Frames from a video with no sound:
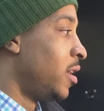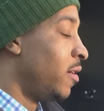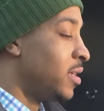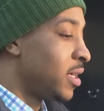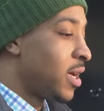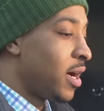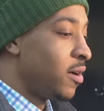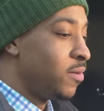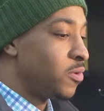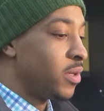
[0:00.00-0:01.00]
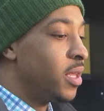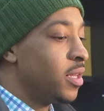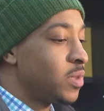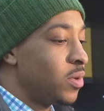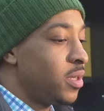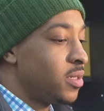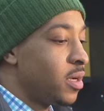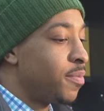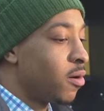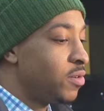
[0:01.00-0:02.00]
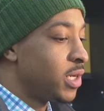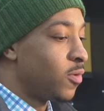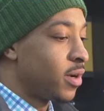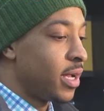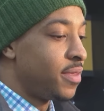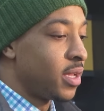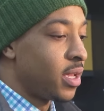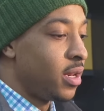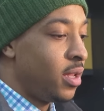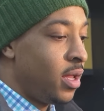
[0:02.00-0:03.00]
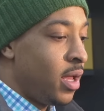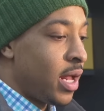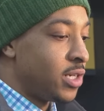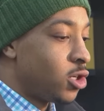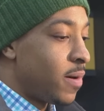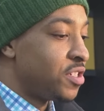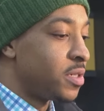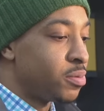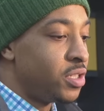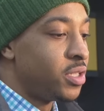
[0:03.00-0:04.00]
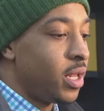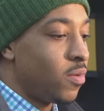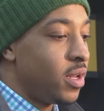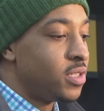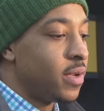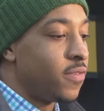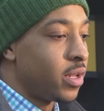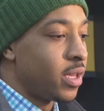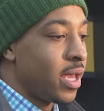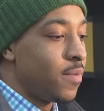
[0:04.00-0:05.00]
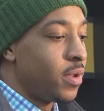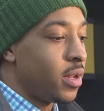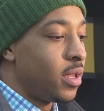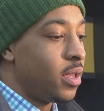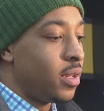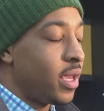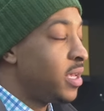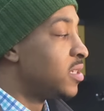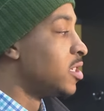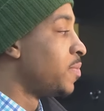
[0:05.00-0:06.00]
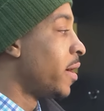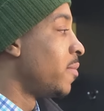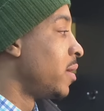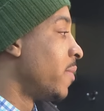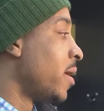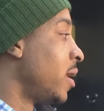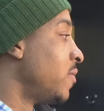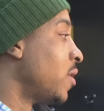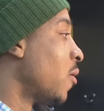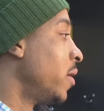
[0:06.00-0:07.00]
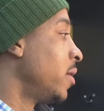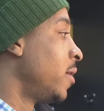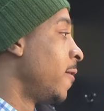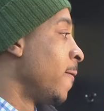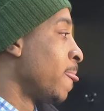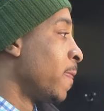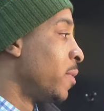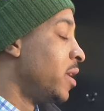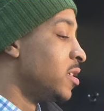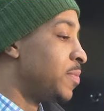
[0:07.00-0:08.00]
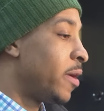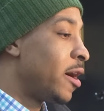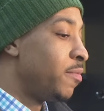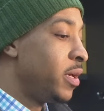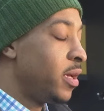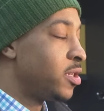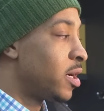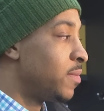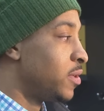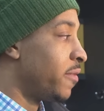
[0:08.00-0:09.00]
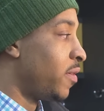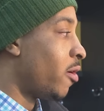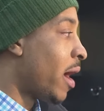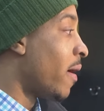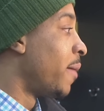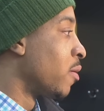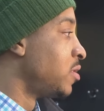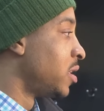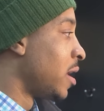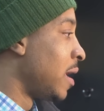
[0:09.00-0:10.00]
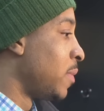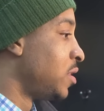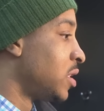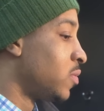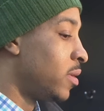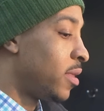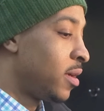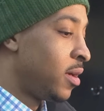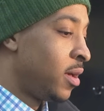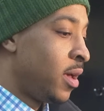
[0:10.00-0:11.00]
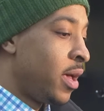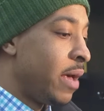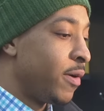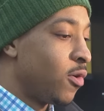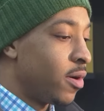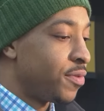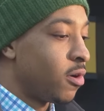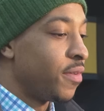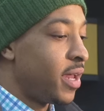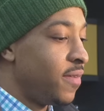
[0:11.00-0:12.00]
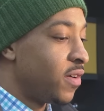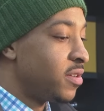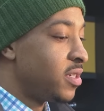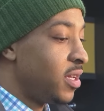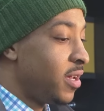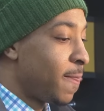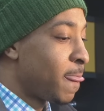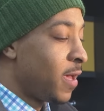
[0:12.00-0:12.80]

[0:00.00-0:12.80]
know, he's a guy who's relentless with his approach and work ethic. And I told him I just appreciated what he's done for the game and that he's inspired me. He might not even know it, but he's inspired me in terms of, you know, how I approach the game. And just with him going through all that adversity,